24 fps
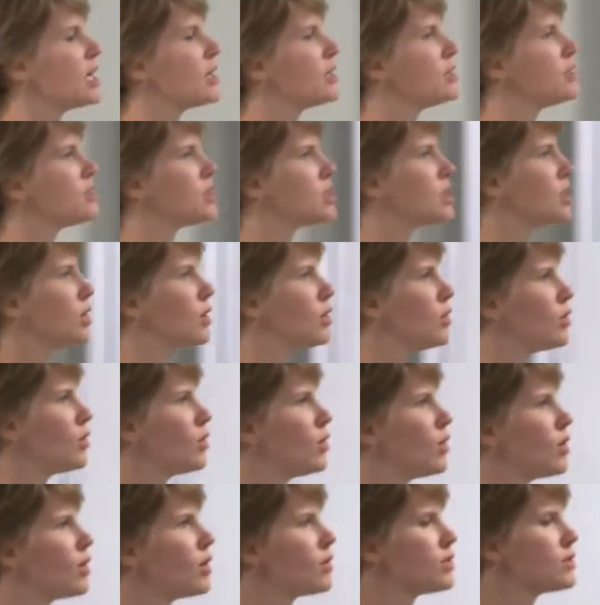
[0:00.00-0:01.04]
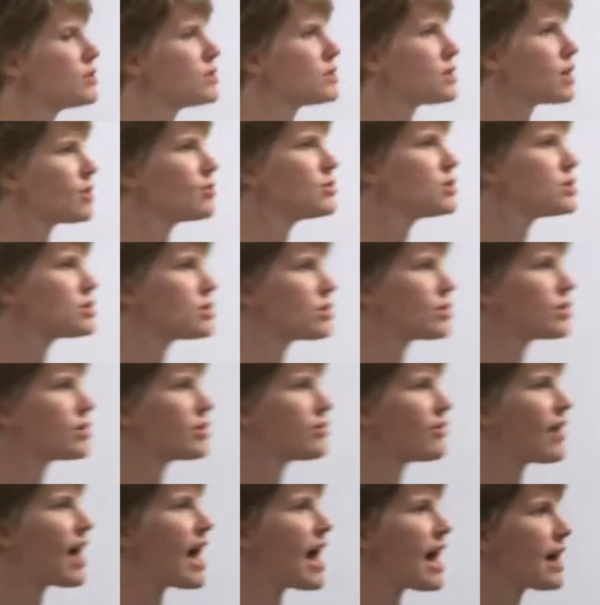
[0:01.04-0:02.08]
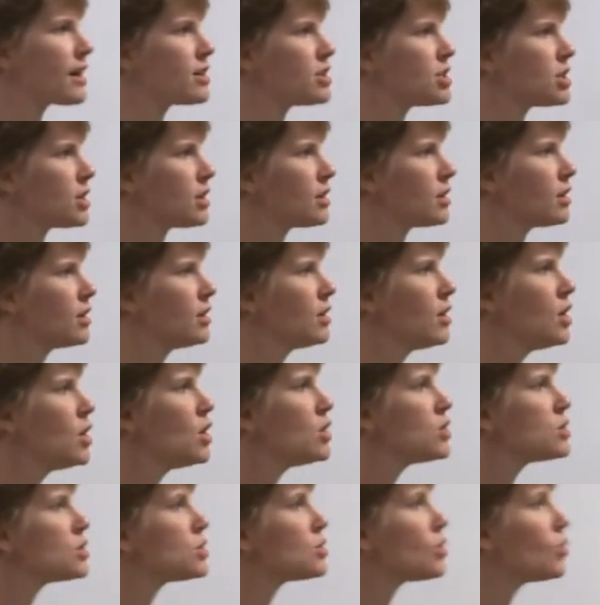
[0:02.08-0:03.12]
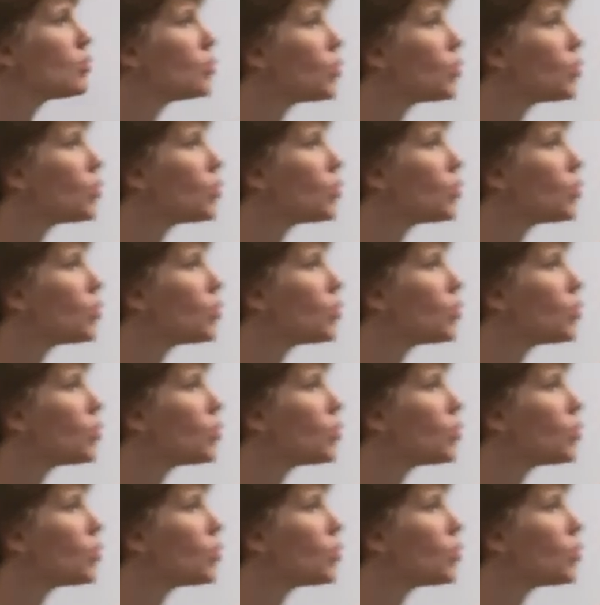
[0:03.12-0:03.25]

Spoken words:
into some sort of action. So